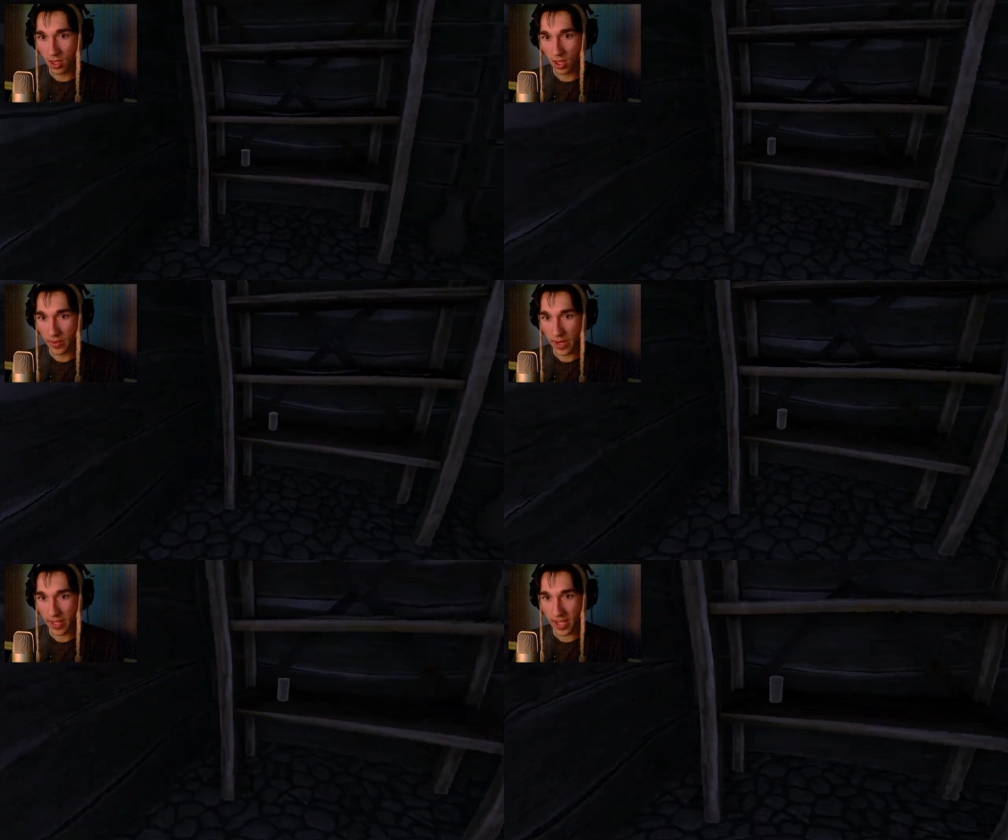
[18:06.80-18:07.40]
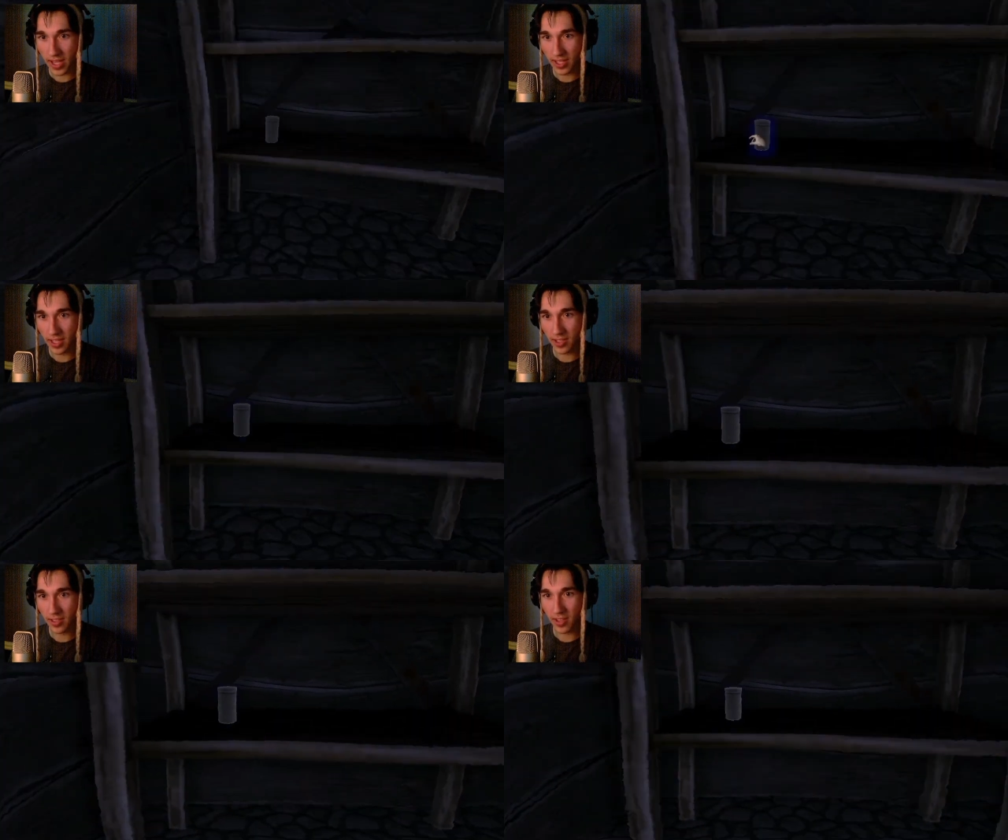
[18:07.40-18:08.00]
Alright, and
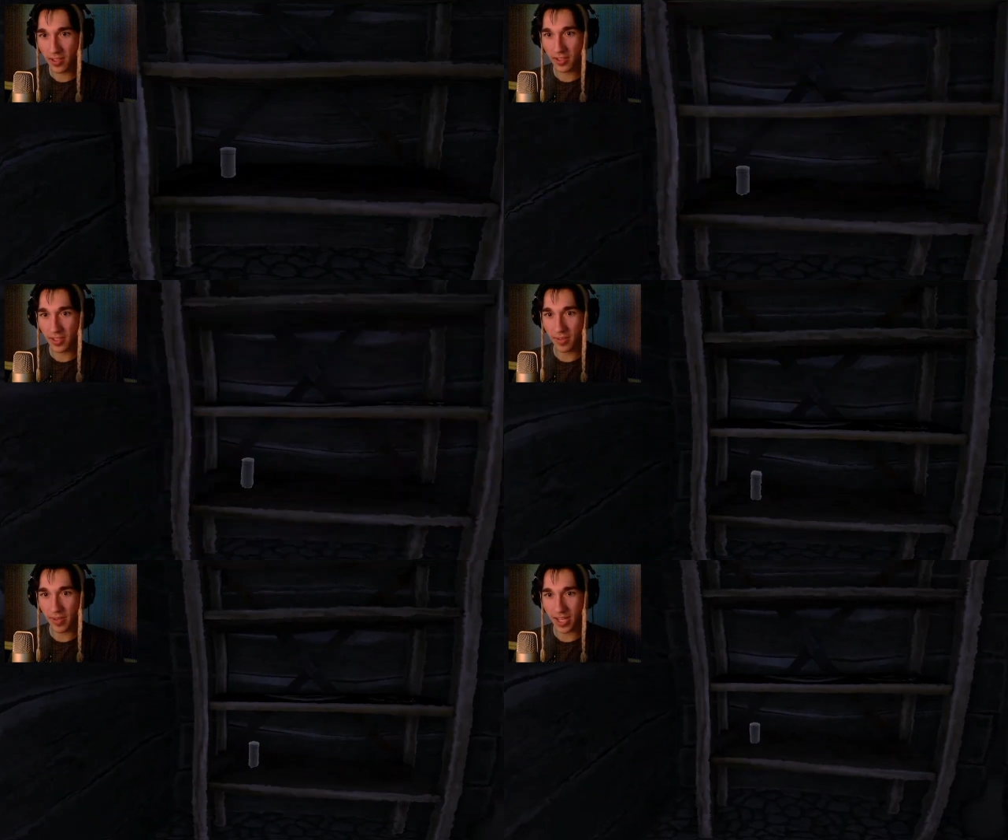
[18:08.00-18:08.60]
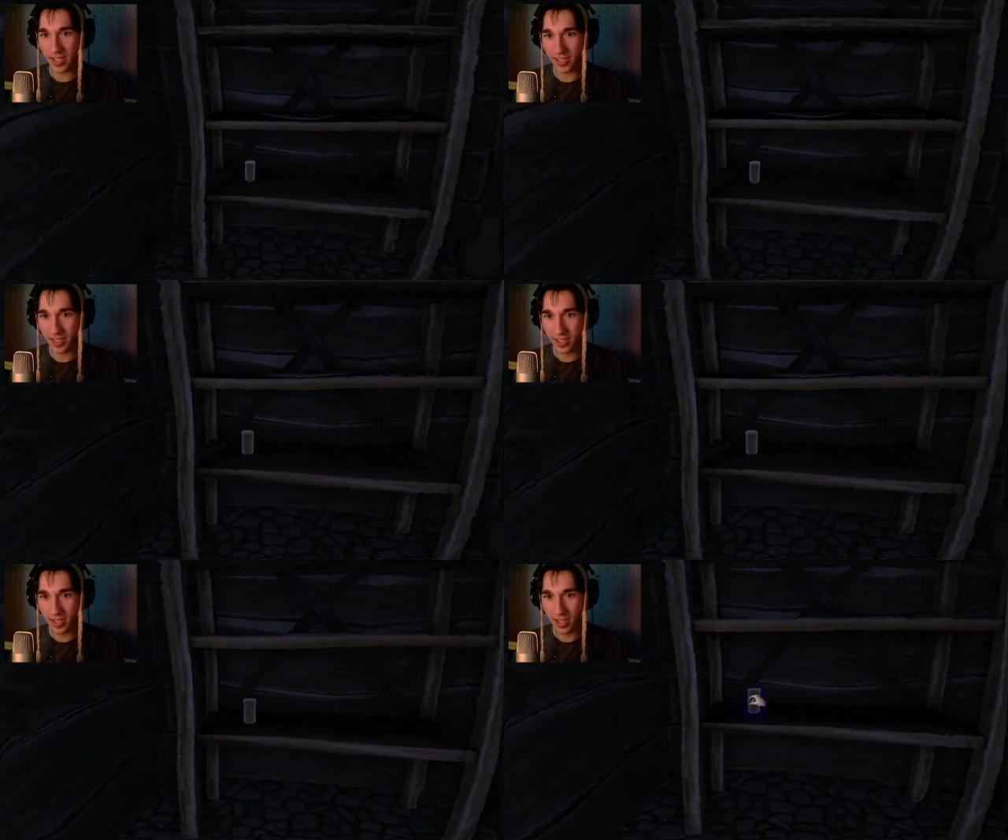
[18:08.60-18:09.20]
another tinderbox.